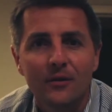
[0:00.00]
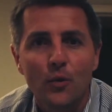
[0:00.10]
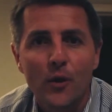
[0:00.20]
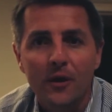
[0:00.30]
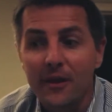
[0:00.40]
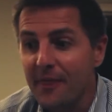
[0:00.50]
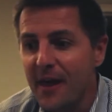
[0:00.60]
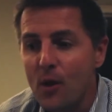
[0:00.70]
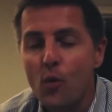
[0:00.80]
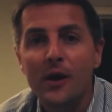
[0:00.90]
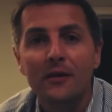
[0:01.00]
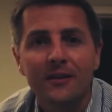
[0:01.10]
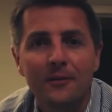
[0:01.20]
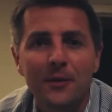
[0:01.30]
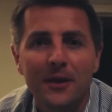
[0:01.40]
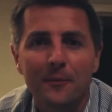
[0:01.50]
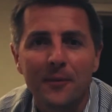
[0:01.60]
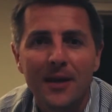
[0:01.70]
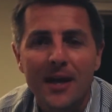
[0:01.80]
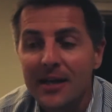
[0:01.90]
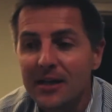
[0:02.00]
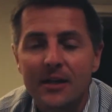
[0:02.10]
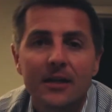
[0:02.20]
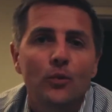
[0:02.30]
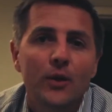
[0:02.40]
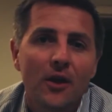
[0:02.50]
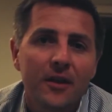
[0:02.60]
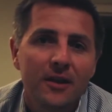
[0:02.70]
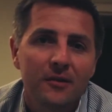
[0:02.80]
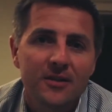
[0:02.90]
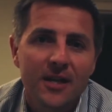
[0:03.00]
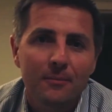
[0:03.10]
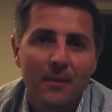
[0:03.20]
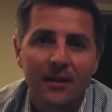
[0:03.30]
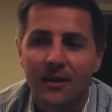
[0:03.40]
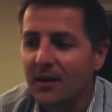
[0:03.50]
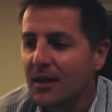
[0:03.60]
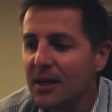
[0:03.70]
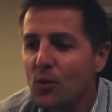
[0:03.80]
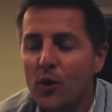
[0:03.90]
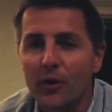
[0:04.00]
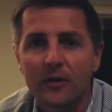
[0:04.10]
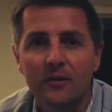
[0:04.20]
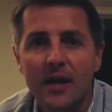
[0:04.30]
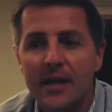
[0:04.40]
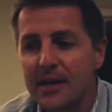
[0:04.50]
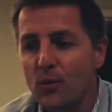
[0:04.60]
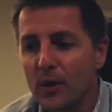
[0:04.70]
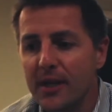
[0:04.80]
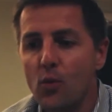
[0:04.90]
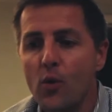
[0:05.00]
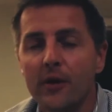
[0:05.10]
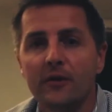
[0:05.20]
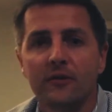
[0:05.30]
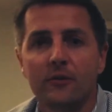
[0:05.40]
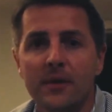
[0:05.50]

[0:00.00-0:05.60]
work there. They welcome him. We know that he's a tent maker. He works. He works to